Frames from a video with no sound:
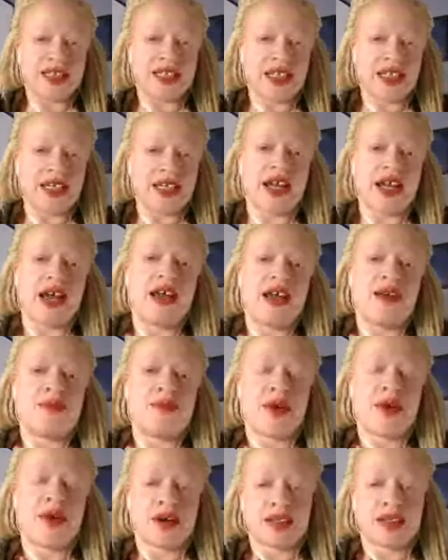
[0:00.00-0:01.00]
But
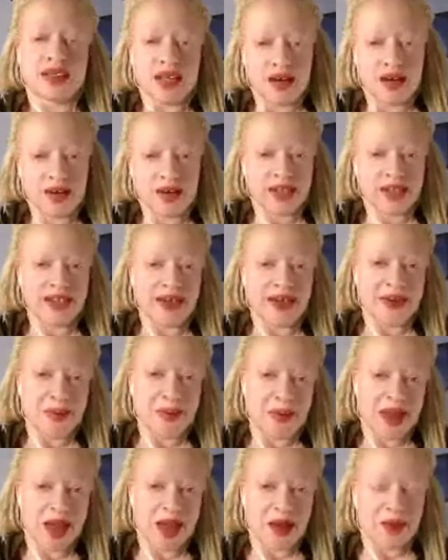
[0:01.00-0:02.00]
today we are talking
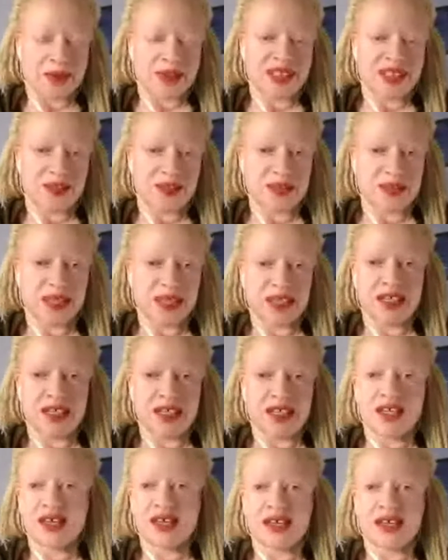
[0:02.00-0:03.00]
about
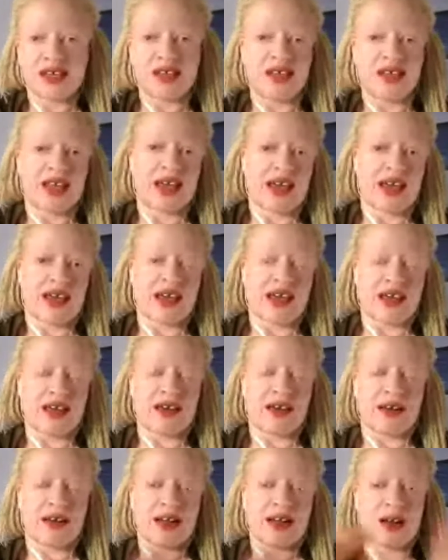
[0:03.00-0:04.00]
something that
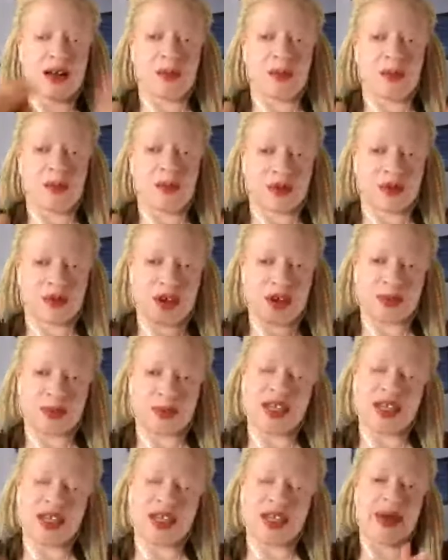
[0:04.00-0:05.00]
a lot of people don't
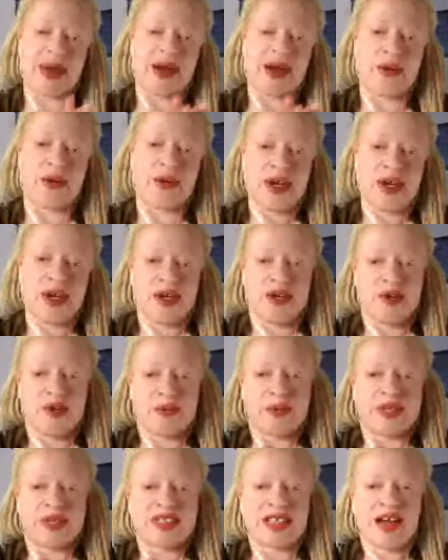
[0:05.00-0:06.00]
think about.
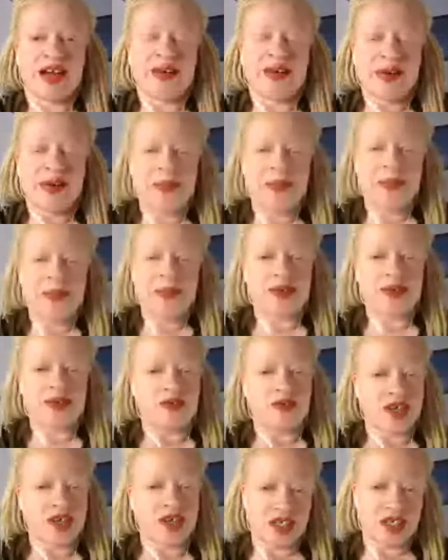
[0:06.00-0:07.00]
We're talking about
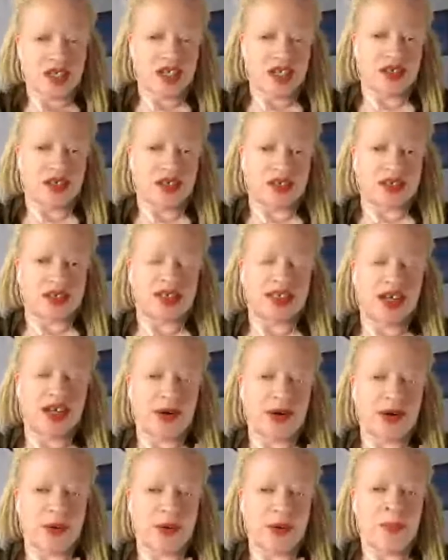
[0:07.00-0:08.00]
conversion killers.
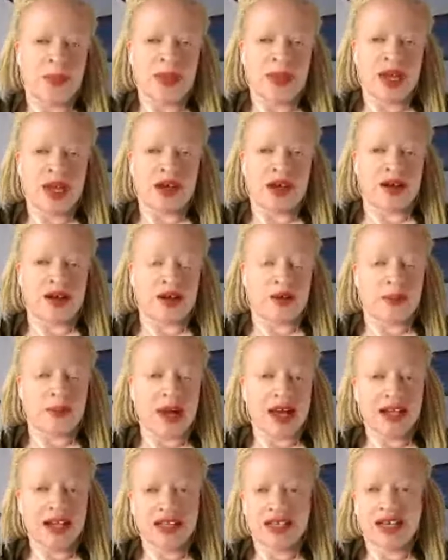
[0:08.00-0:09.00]
So I
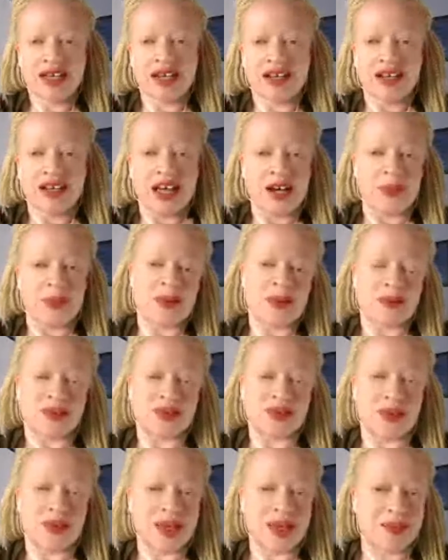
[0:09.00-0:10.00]
look at a lot of people's
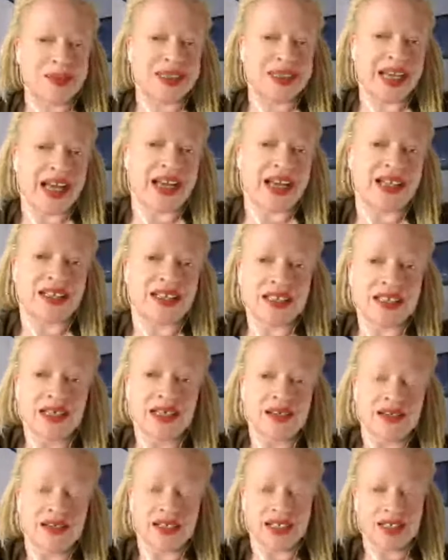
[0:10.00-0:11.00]
websites
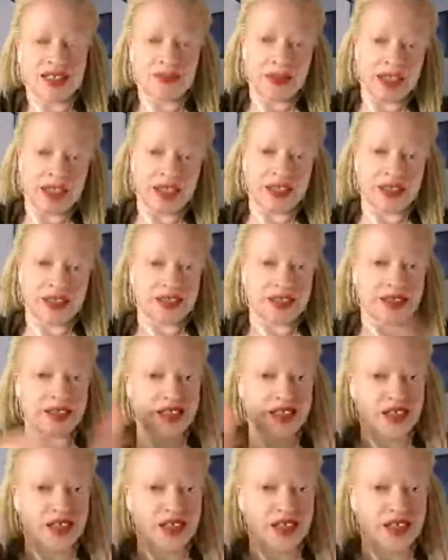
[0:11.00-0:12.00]
just because,
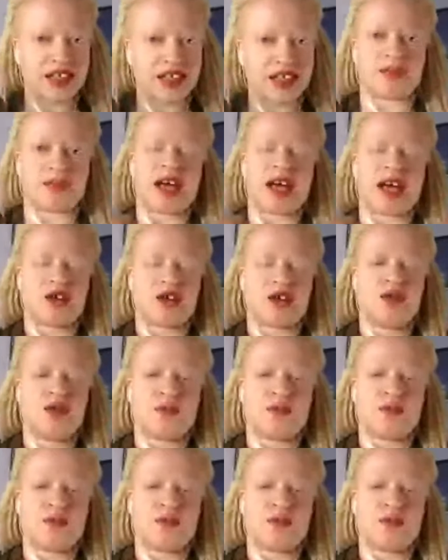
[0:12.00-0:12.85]
that's what I do,